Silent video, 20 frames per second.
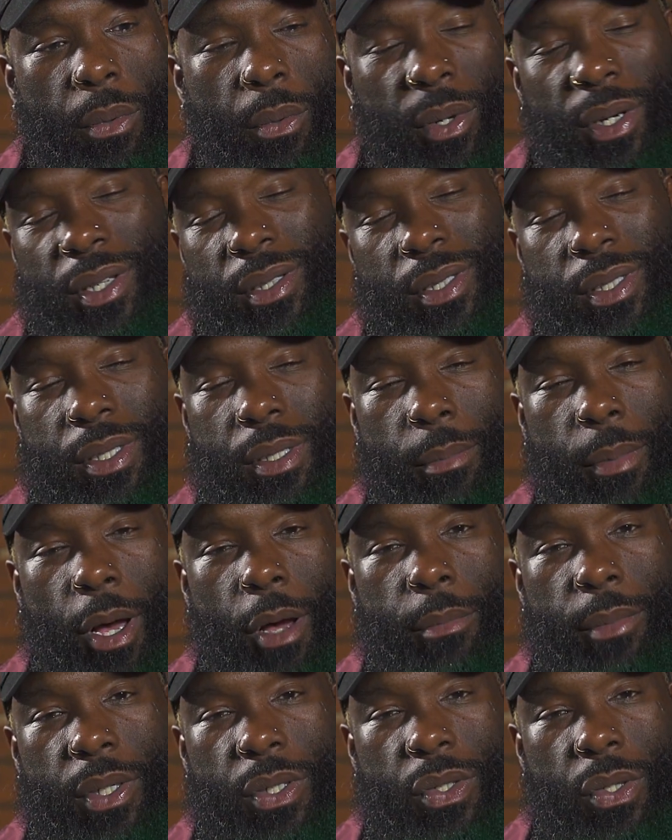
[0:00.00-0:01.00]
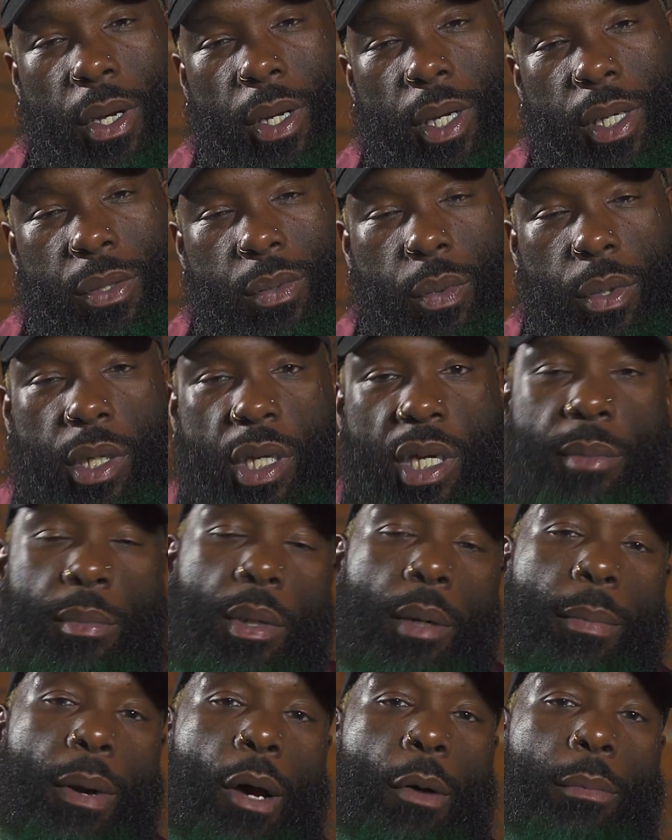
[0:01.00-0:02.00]
well, this is about me, so I guess we'll keep
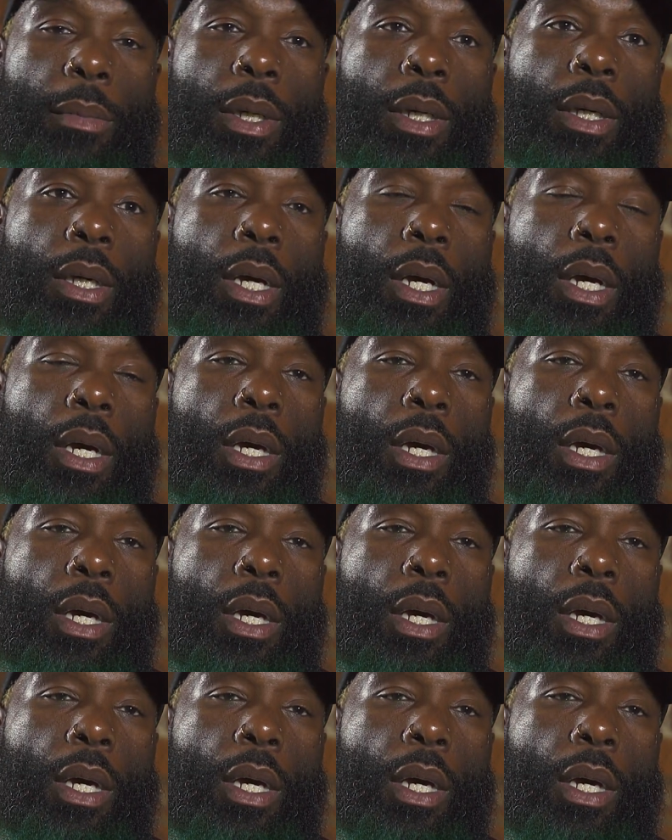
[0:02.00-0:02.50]
it about me.